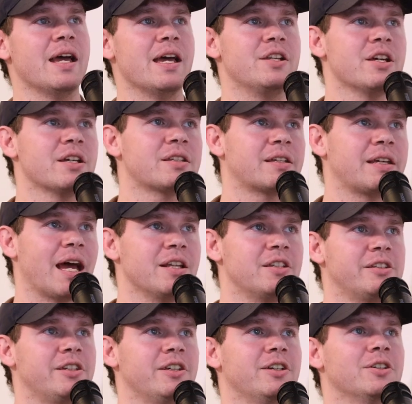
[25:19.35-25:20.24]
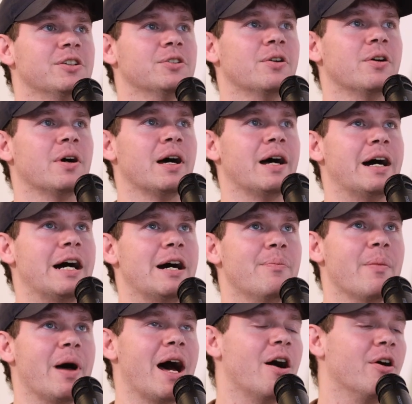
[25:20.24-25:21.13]
it just gets you
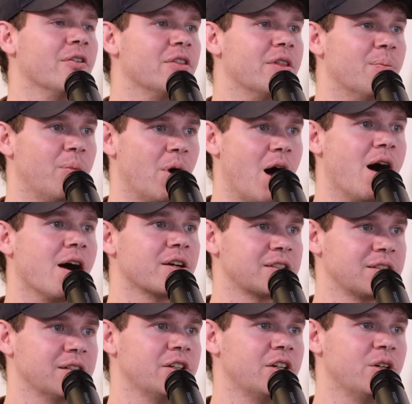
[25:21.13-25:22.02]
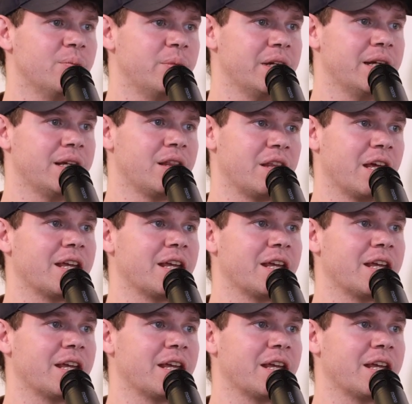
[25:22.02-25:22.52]
out of the box a little bit,